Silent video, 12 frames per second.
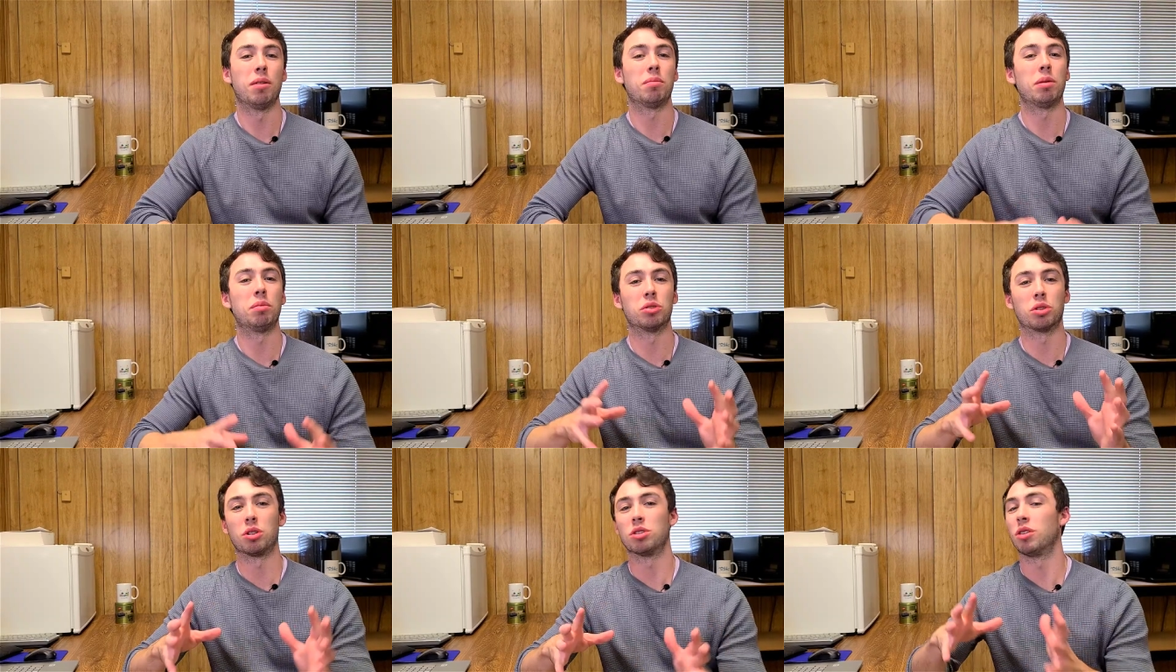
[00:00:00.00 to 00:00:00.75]
People
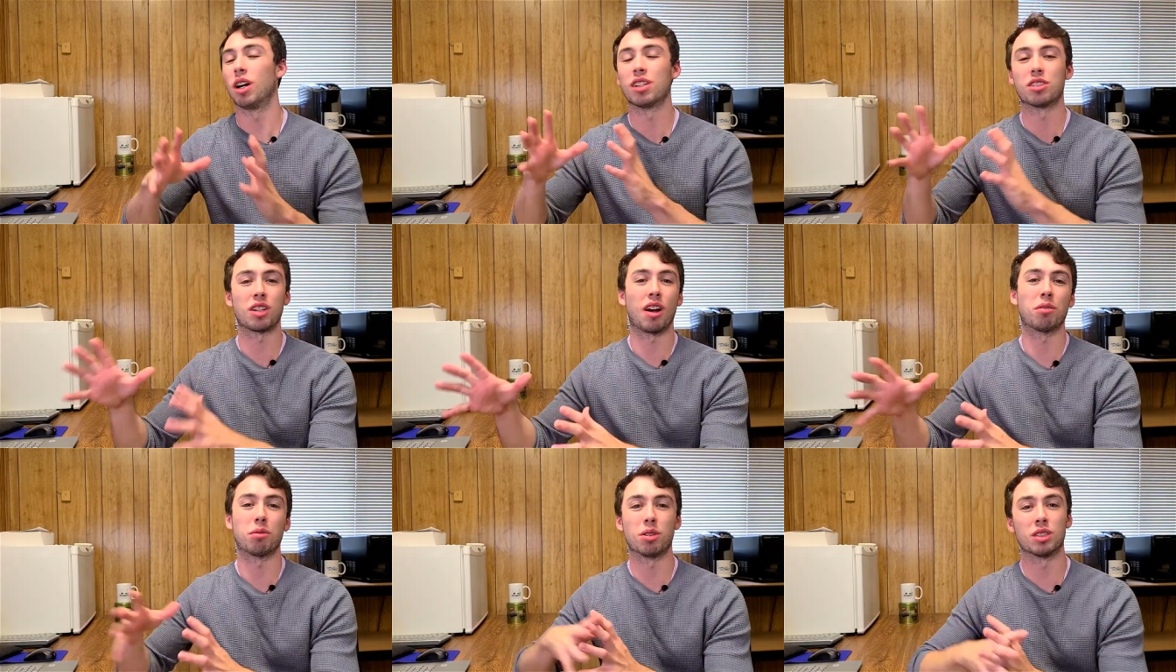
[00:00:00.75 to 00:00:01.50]
turn to other
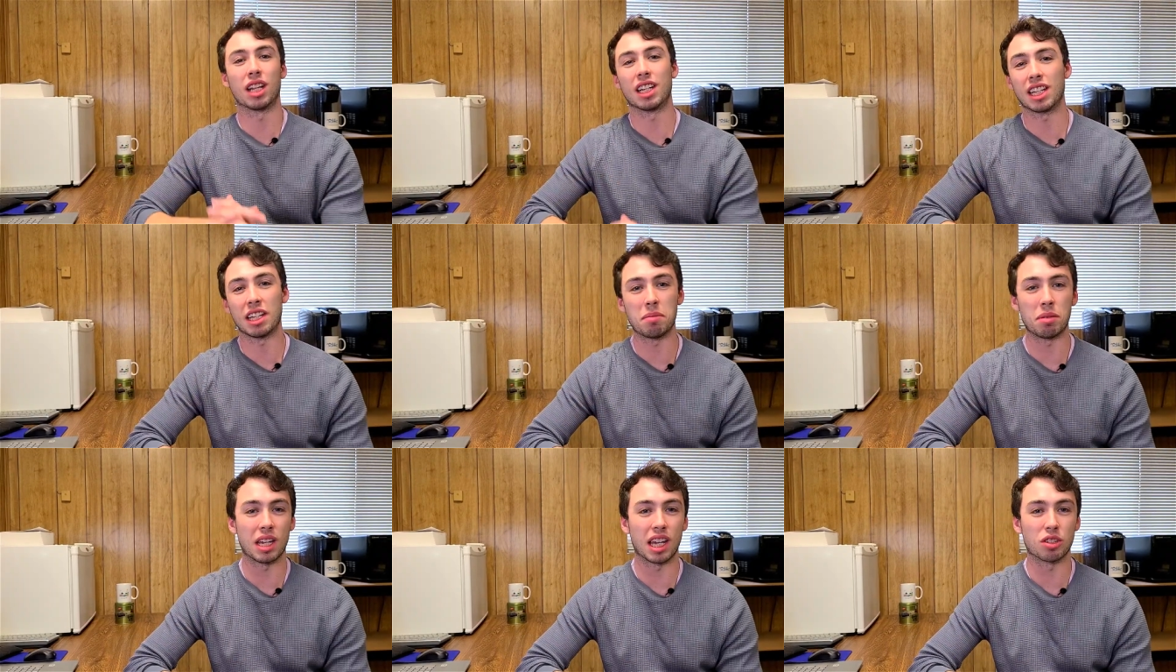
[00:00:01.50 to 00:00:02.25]
softwares like
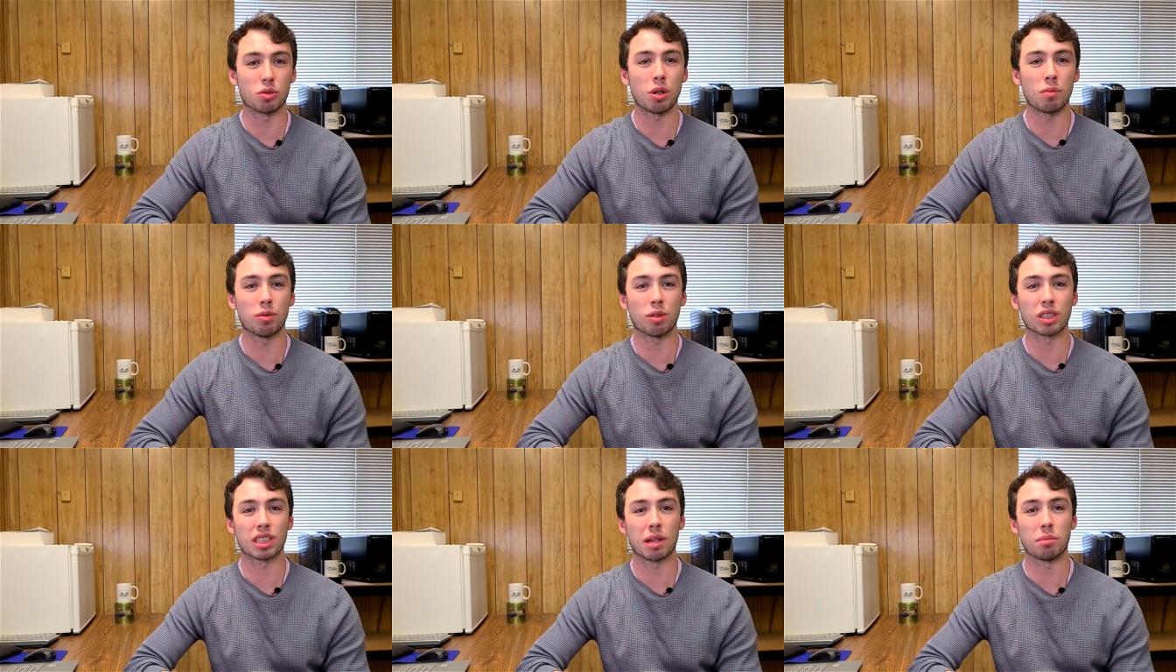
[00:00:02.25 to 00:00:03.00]
EPA SWMM, for
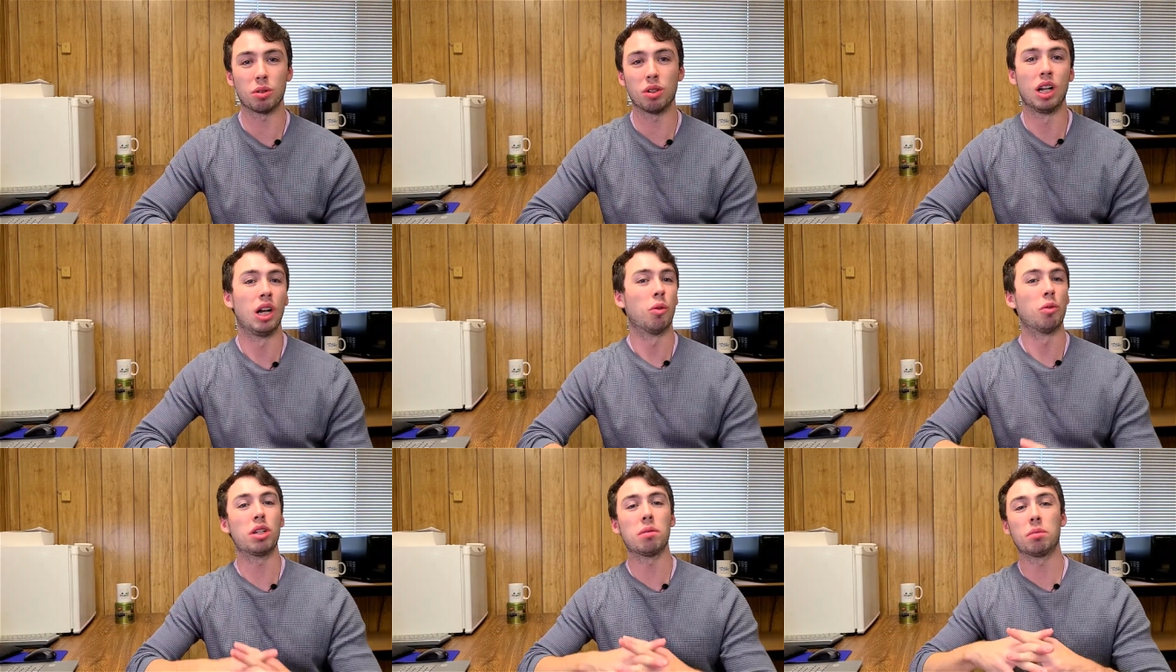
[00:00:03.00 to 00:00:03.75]
example,
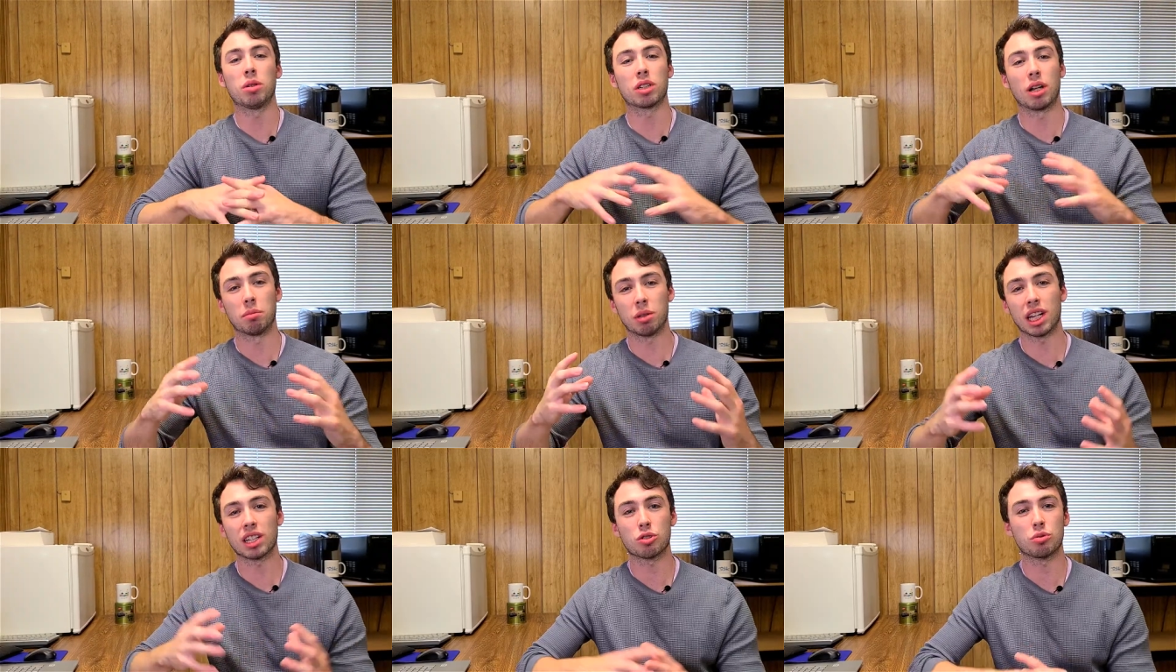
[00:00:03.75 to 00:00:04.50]
where you can build
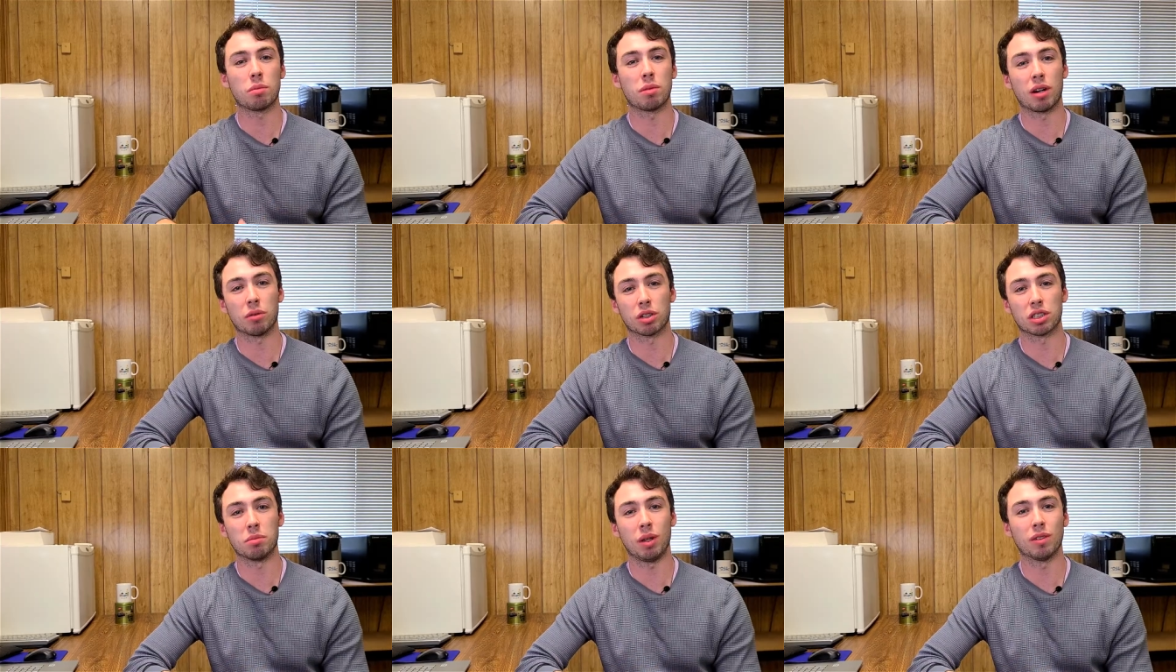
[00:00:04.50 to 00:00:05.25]
complex SWMM
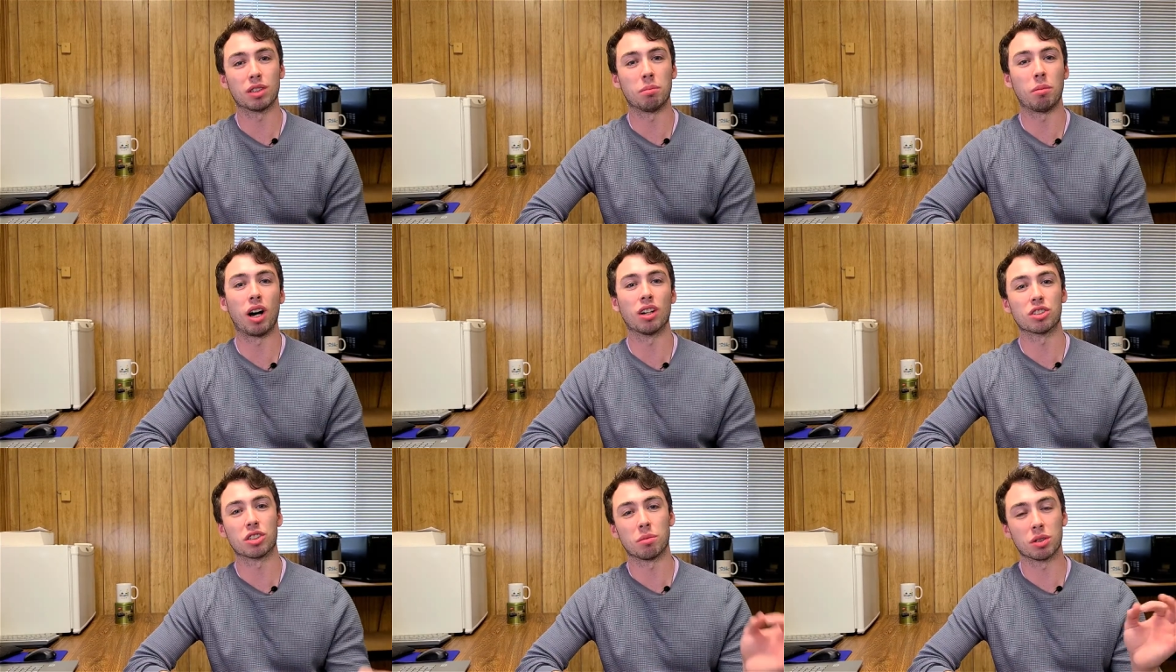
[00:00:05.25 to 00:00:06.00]
networks and be able to model
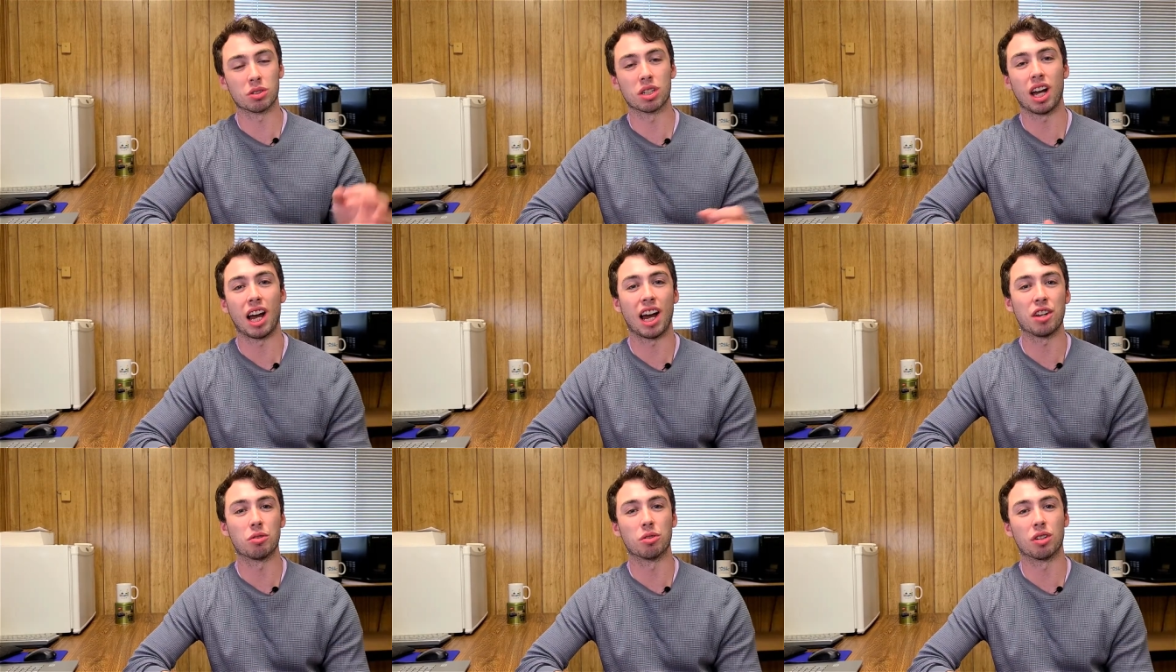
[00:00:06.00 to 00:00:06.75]
some of those
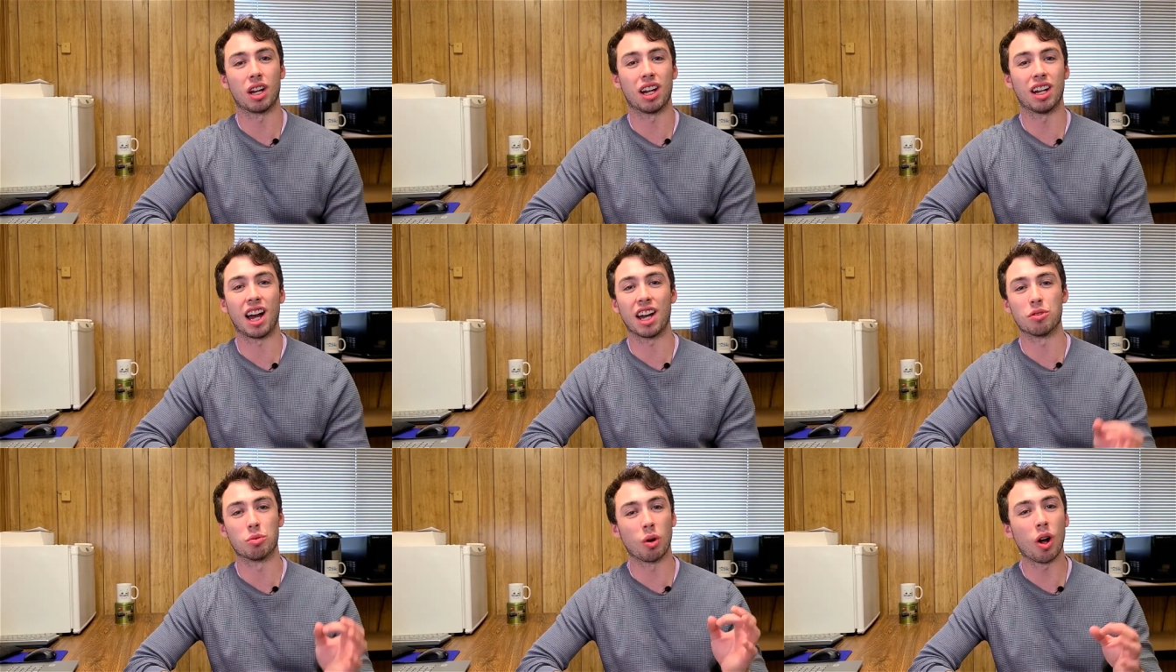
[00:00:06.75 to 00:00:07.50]
hydro, uh,
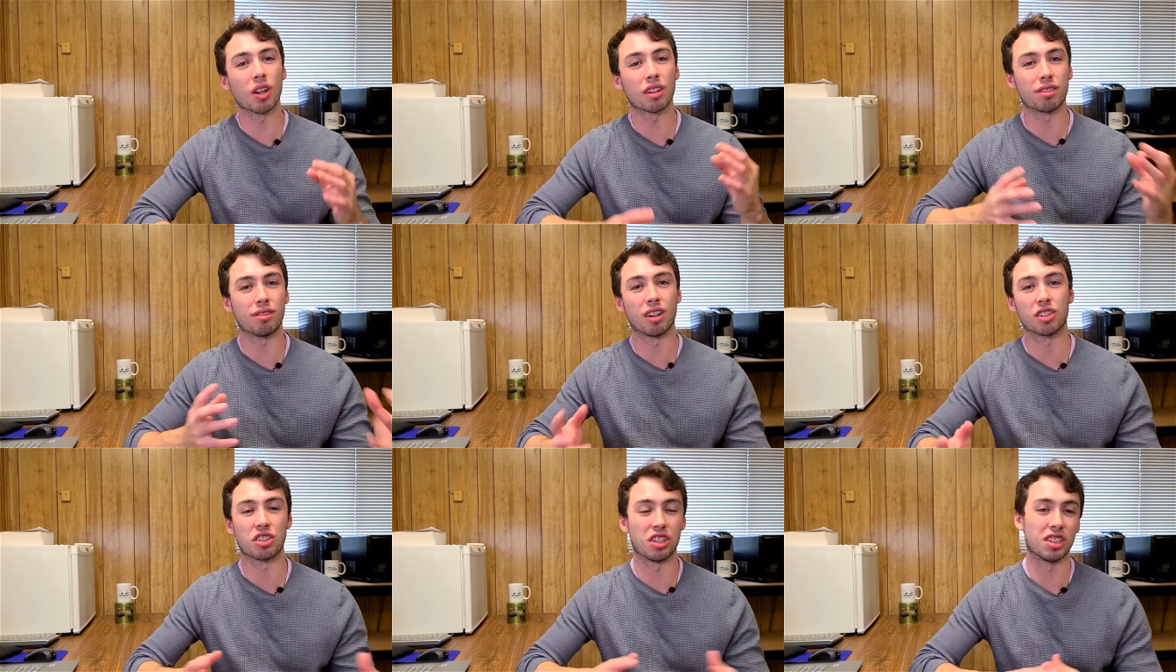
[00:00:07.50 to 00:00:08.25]
hydraulic
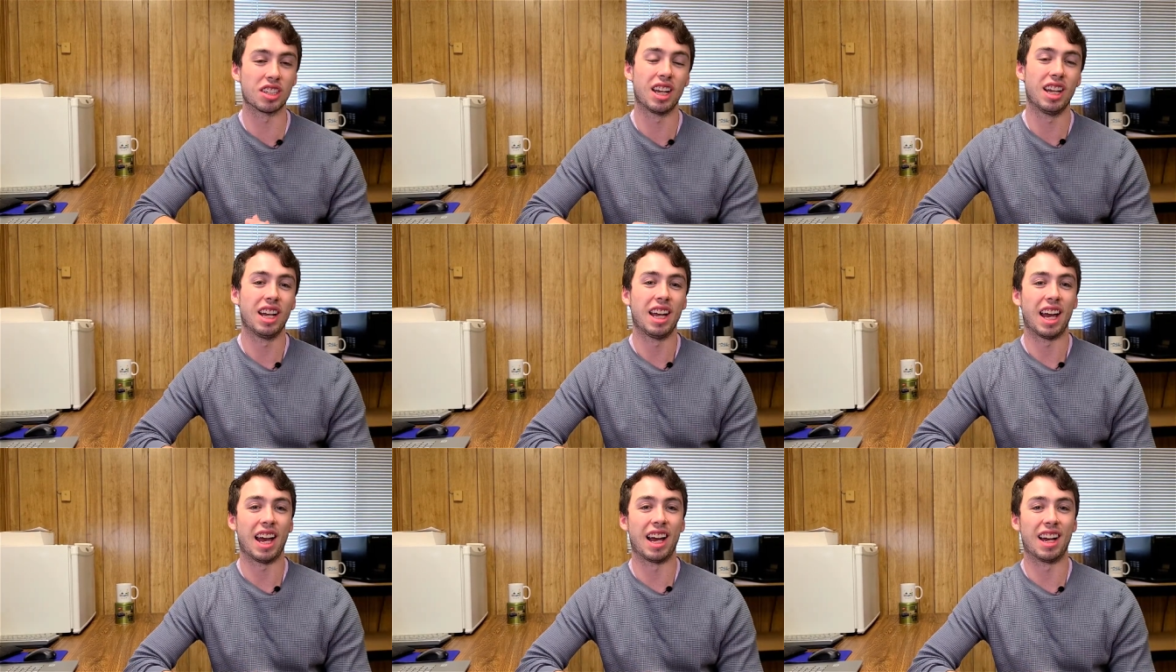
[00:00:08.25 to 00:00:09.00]
functions
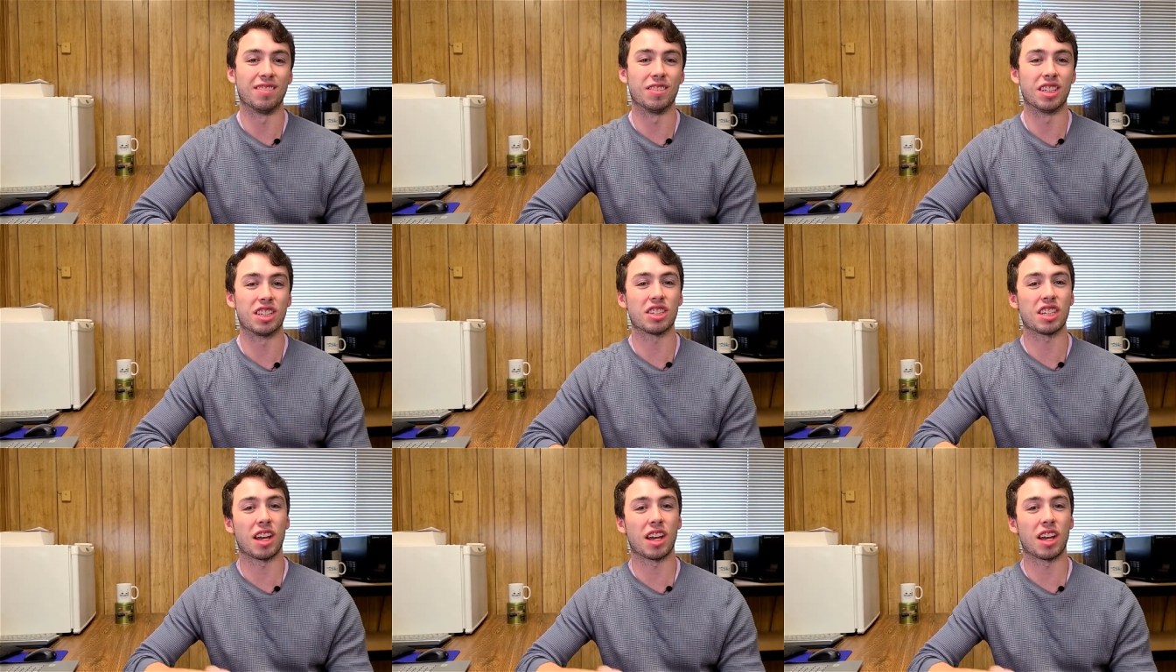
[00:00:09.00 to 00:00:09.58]
um, it doesn't